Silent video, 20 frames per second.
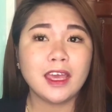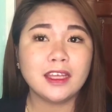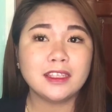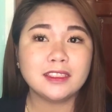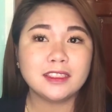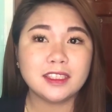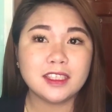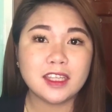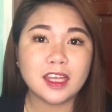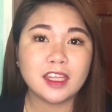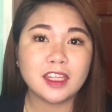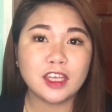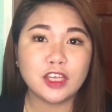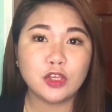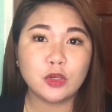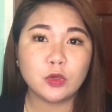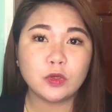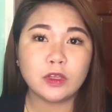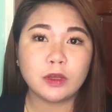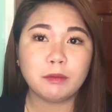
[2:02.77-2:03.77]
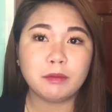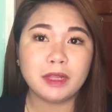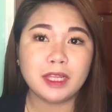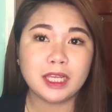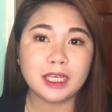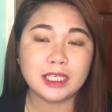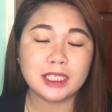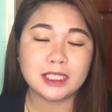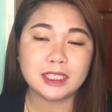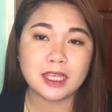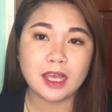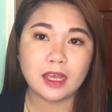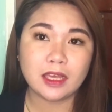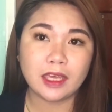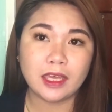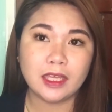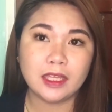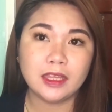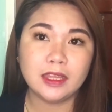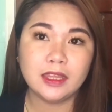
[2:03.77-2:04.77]
and si nanay yung nagpalaki sa
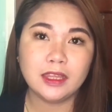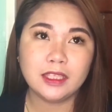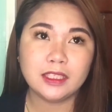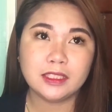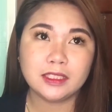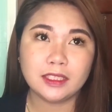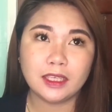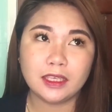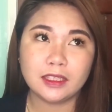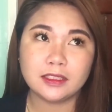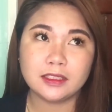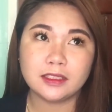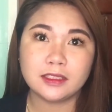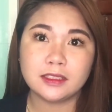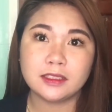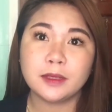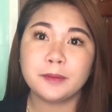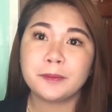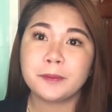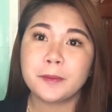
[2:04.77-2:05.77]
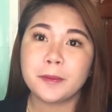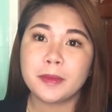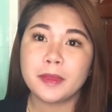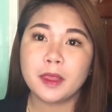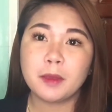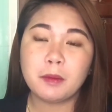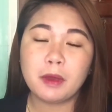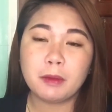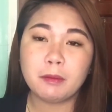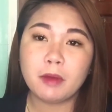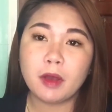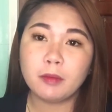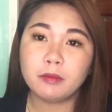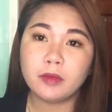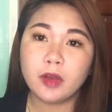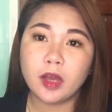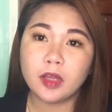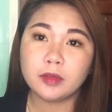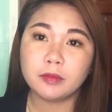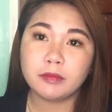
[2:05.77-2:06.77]
akin since my
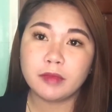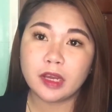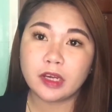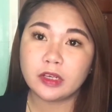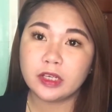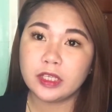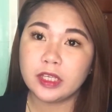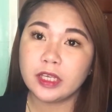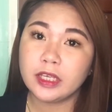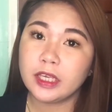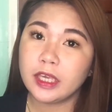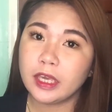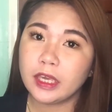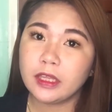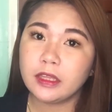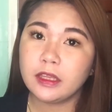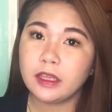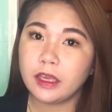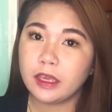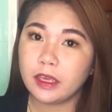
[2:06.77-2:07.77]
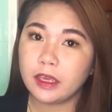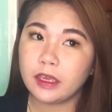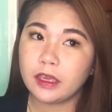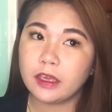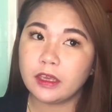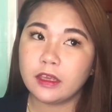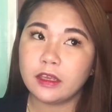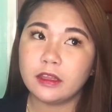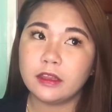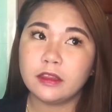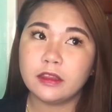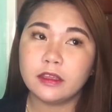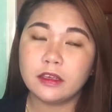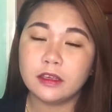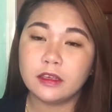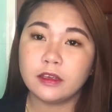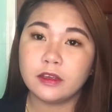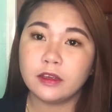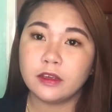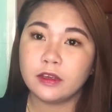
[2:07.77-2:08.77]
mom got married again. And
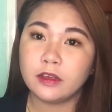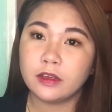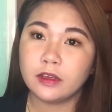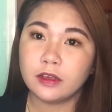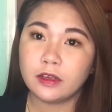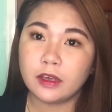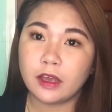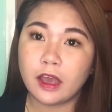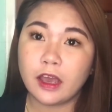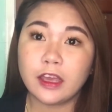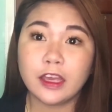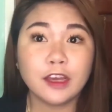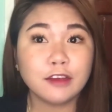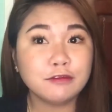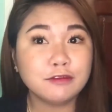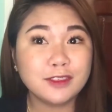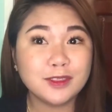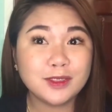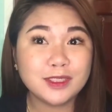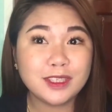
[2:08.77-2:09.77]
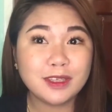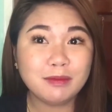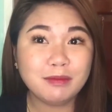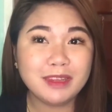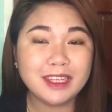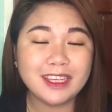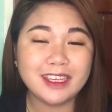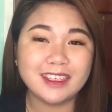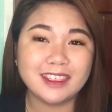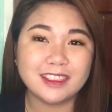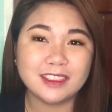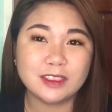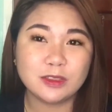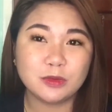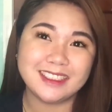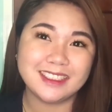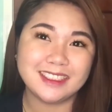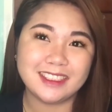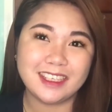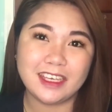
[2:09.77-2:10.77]
I have 2 siblings,
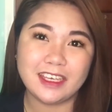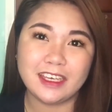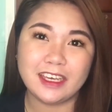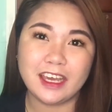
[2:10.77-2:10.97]
si